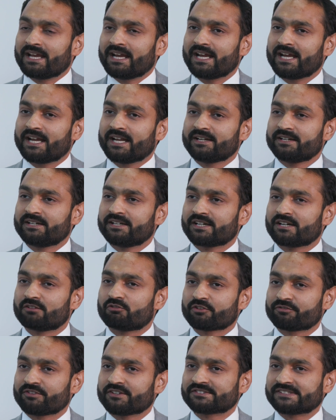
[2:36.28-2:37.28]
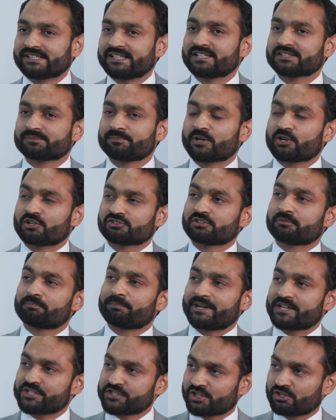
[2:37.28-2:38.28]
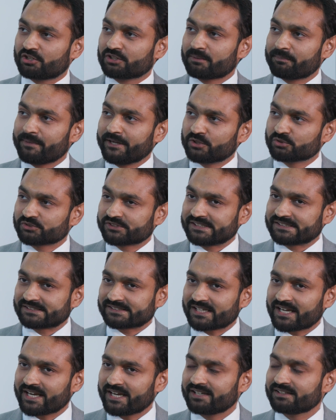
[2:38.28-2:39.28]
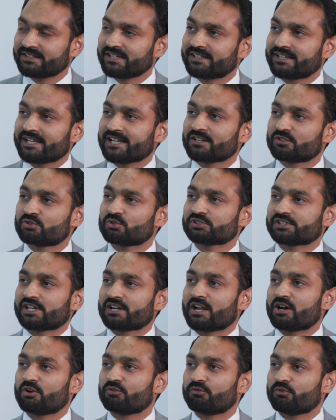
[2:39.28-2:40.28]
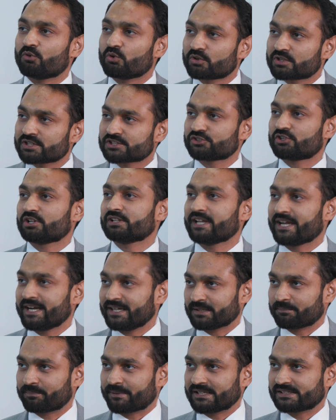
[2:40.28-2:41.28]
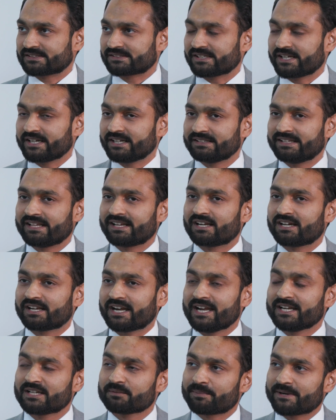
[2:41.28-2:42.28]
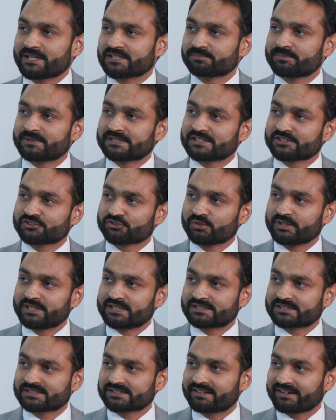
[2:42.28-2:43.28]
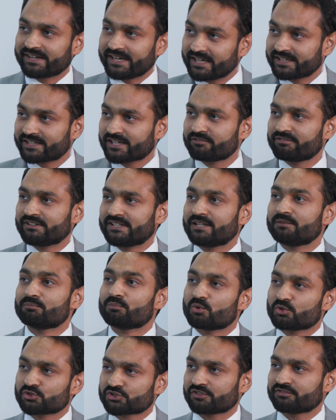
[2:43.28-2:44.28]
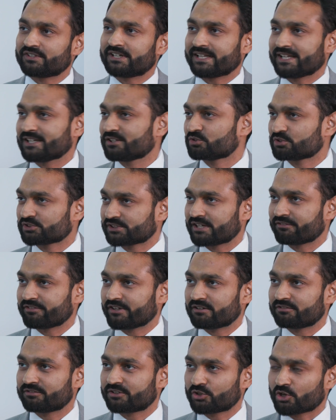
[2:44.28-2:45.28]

And what we have seen is because of pressure on the B2C side, the telcos are now focused on the enterprise side. There are enterprise business units created within most of the telcos that we are